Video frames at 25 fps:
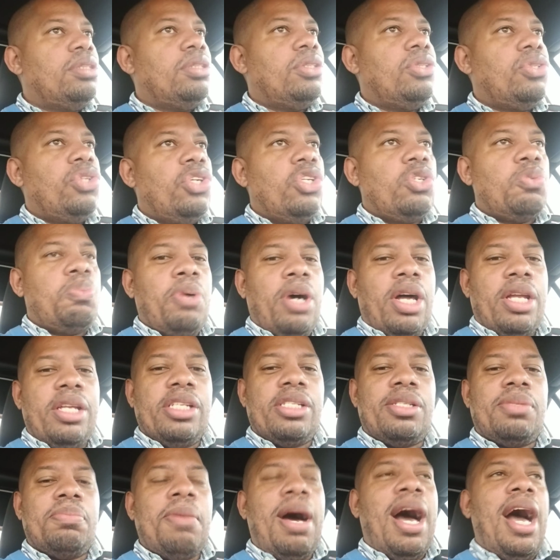This
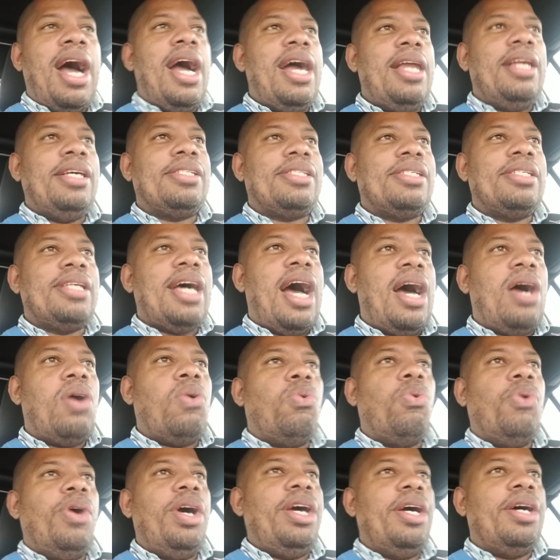brother's mind is not
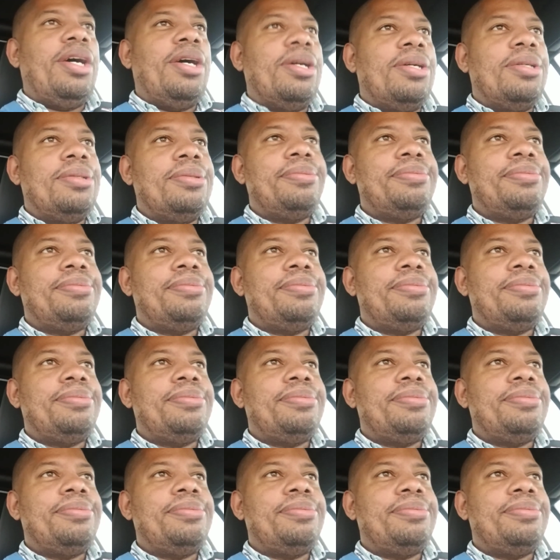well.